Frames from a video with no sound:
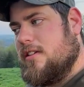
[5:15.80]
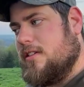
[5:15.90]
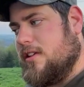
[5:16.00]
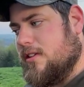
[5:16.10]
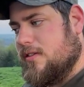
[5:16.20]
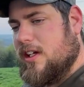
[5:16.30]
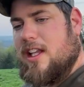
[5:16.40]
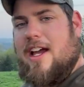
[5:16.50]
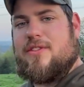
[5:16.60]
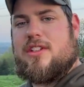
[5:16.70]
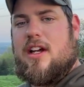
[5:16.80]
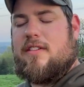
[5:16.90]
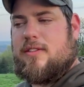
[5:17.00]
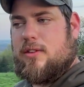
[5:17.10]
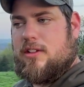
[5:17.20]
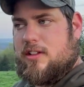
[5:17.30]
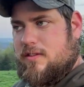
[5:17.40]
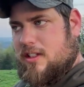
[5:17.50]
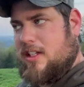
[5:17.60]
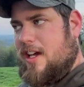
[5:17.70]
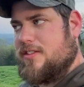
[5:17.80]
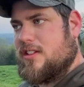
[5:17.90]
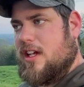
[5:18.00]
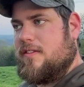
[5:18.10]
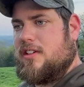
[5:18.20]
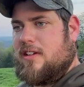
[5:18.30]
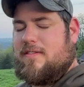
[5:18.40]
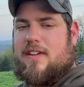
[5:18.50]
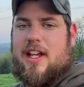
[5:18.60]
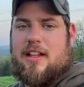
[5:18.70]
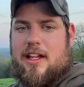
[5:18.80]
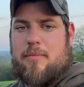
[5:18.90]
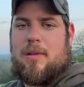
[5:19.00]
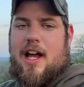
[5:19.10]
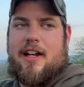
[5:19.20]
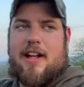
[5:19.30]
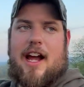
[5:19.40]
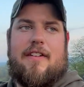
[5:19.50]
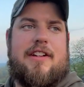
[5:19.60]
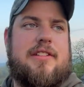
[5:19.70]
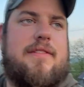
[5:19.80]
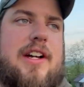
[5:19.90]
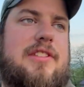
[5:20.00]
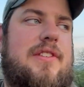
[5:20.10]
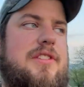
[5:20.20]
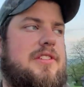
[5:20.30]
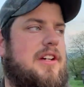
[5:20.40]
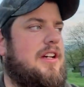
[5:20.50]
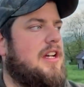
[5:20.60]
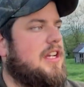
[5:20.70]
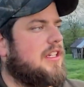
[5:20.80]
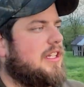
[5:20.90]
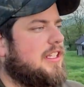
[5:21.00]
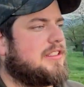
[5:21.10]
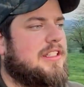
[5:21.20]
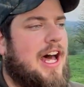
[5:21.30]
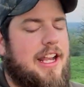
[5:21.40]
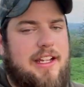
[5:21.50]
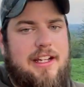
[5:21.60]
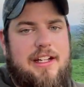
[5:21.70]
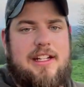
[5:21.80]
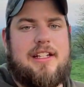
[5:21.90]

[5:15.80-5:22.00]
your real life stuff, or your real life stuff you can vaguely apply it to iRacing, vice versa. It's not a